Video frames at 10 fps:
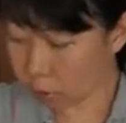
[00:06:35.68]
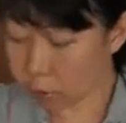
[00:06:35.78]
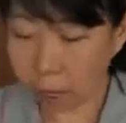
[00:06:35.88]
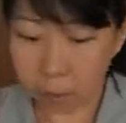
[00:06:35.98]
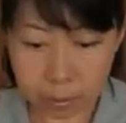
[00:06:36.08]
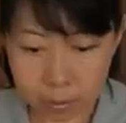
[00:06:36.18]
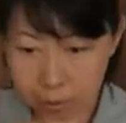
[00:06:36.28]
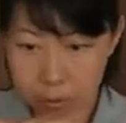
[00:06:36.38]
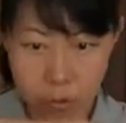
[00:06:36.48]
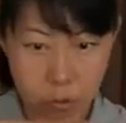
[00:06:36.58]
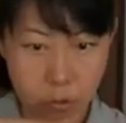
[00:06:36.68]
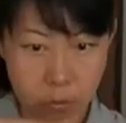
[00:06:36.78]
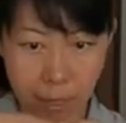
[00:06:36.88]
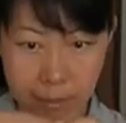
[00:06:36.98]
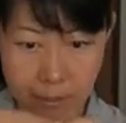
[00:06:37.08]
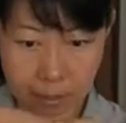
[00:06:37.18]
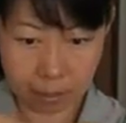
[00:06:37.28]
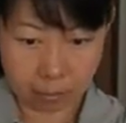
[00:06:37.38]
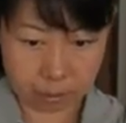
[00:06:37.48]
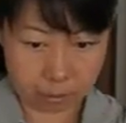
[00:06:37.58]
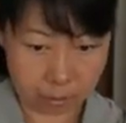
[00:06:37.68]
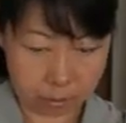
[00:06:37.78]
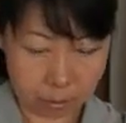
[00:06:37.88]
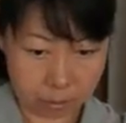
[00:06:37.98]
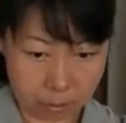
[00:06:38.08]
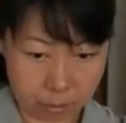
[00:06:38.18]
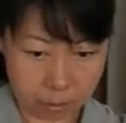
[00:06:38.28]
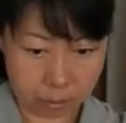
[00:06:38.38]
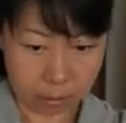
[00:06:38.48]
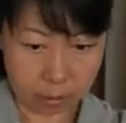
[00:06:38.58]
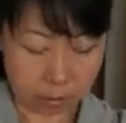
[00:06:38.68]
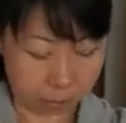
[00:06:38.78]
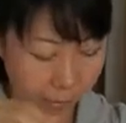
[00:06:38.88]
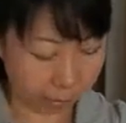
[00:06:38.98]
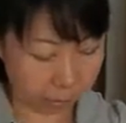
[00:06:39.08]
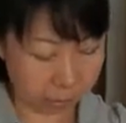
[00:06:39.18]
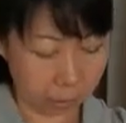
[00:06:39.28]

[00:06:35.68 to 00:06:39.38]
try with two magnets, these magnets,